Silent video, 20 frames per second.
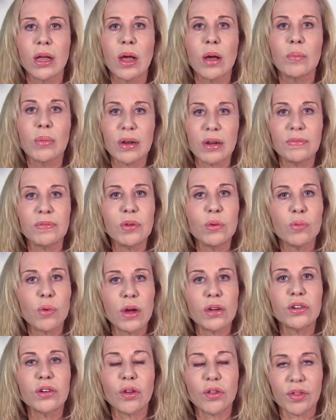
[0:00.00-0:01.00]
But if you
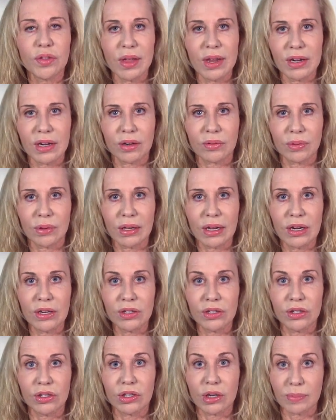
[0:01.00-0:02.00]
want an authentic
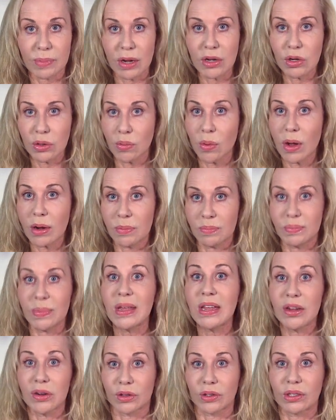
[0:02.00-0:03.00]
relationship and you want to
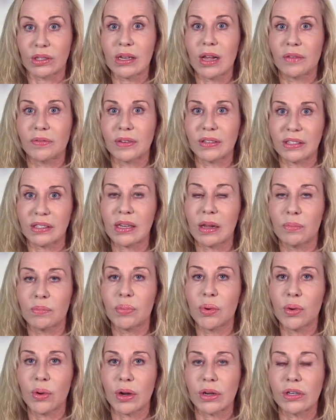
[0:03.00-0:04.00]
be yourself at some
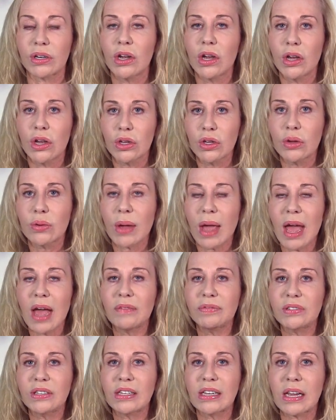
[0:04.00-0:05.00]
point, you
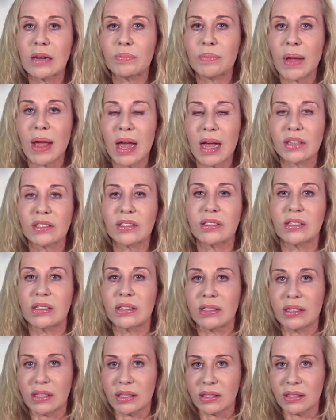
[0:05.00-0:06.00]
have to get past the
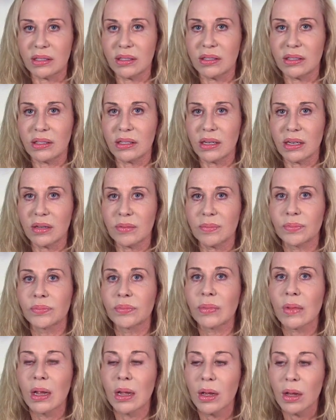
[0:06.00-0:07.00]
distancing,
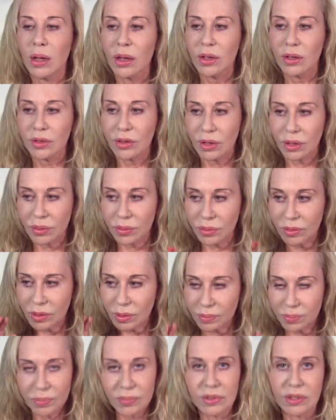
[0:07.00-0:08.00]

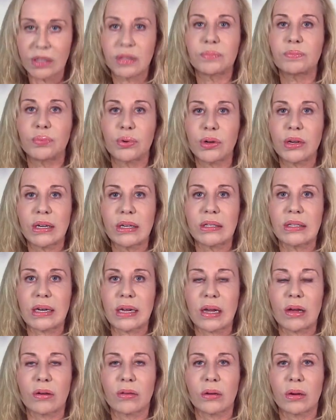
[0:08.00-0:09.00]
the, the, the putting
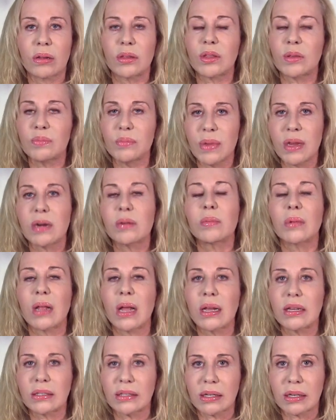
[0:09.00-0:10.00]
down, the
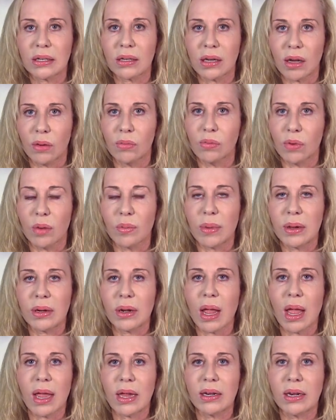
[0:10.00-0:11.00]
minimalizing a
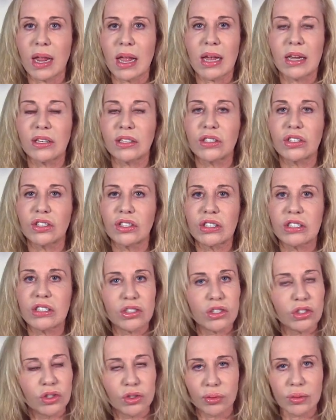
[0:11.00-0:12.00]
woman and, and
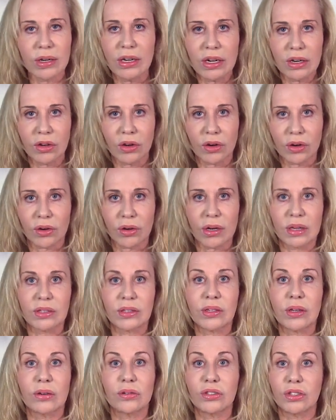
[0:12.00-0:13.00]
treating her
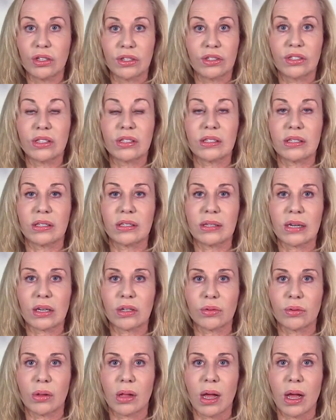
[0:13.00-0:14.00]
as though she's just a
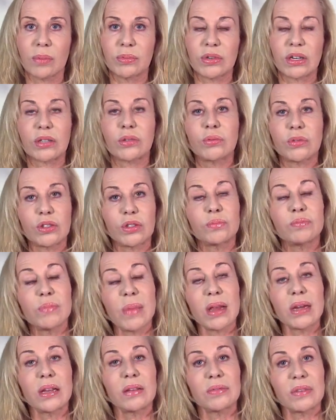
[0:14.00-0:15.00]
sexual object, which
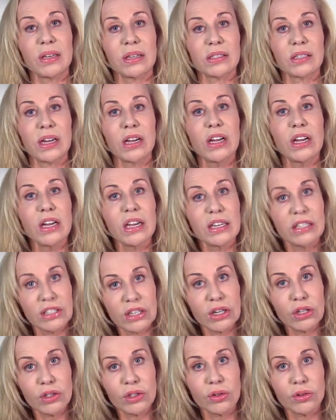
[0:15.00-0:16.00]
many of these
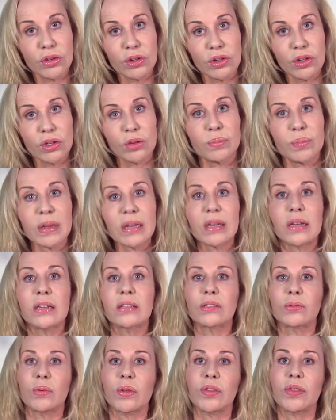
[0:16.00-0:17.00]
teach you to do,
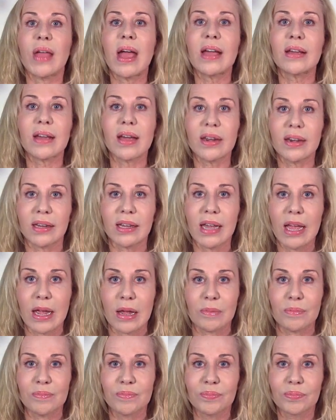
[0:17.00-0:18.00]
because with that kind of
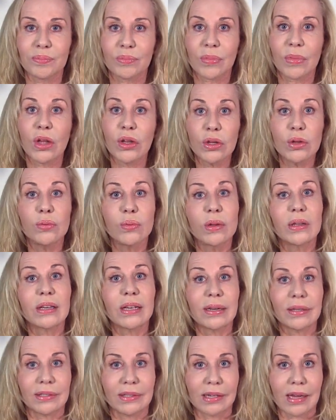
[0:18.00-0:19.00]
game, you will
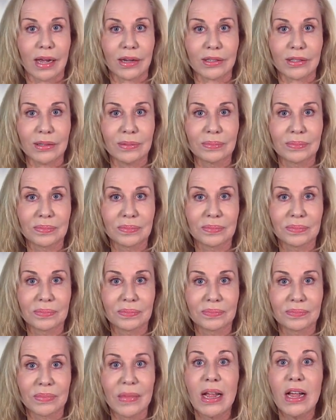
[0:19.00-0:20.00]
get sex.
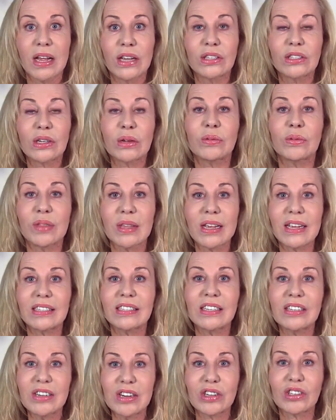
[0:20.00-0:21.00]
So
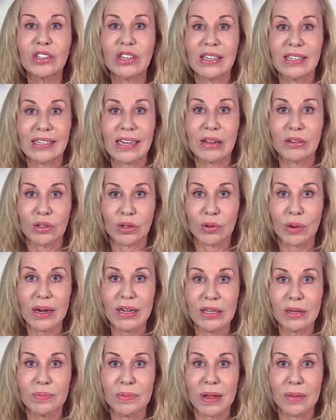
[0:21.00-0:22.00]
this initially sounds
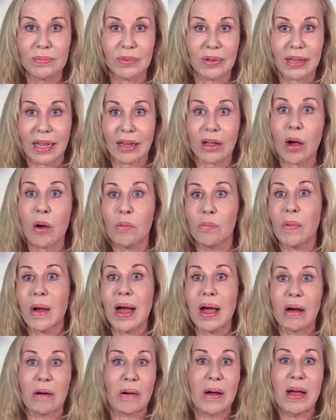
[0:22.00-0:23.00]
great to people, like, oh
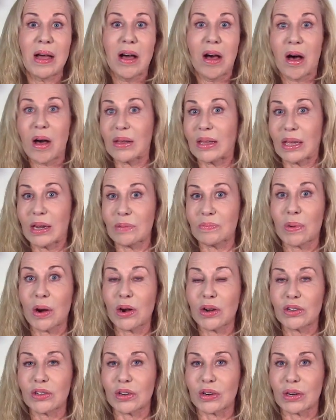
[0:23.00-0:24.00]
wow, I'll get a
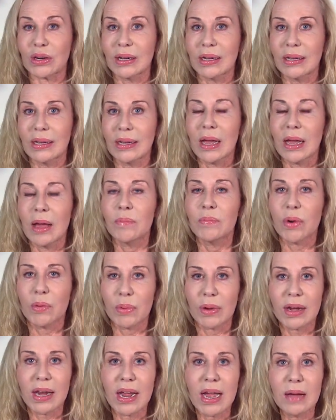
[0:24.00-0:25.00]
partner. But
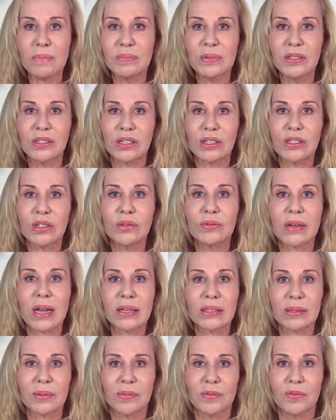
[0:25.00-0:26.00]
what happens is you've
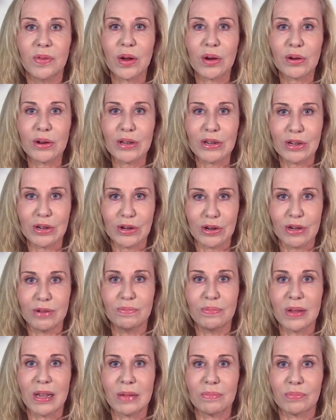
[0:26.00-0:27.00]
got some very
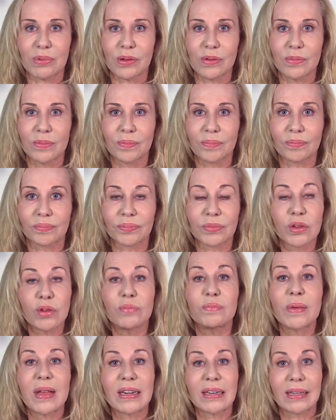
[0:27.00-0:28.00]
good people
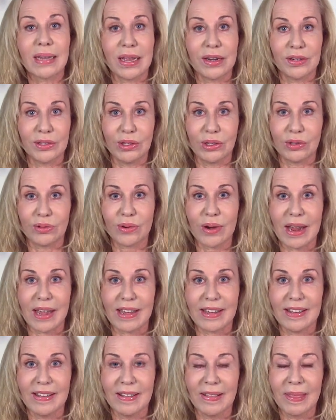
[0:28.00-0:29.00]
who've been led
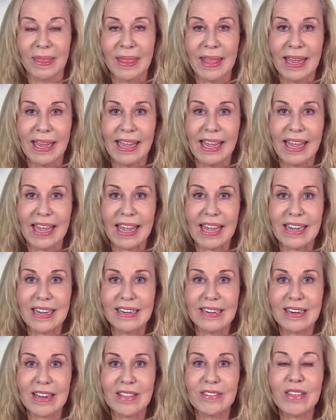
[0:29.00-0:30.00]
astray.
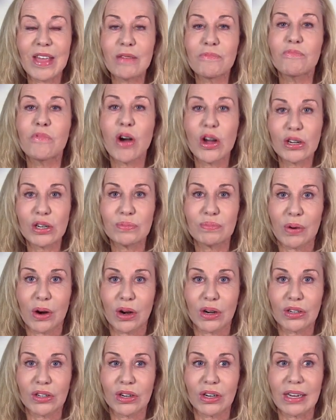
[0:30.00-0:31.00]
And they want a
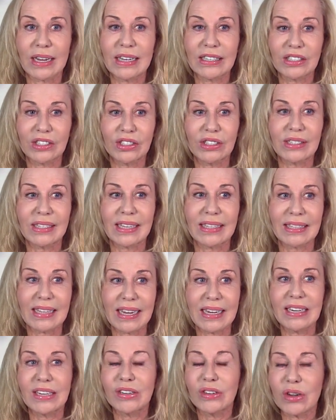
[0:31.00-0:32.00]
partner, it's that
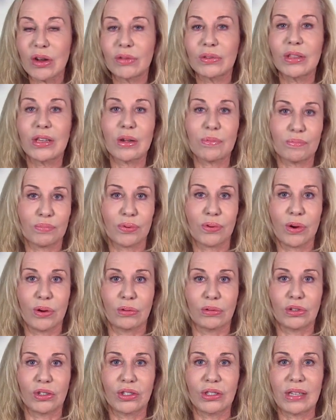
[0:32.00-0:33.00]
they didn't know the
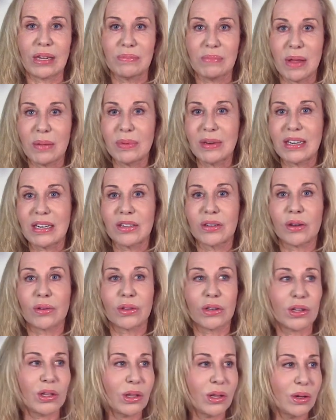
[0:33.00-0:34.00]
approach. They maybe didn't know
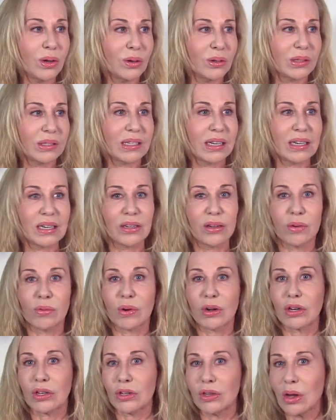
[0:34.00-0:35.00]
the clothes, they didn't know
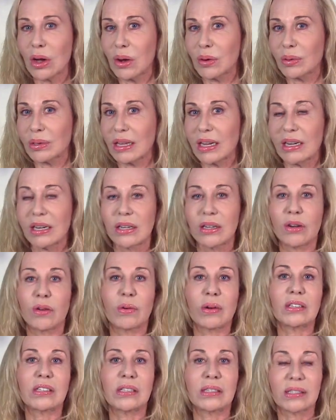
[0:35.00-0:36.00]
where to go, and they didn't know
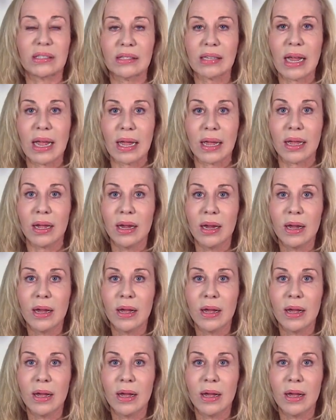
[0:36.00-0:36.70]
what to say.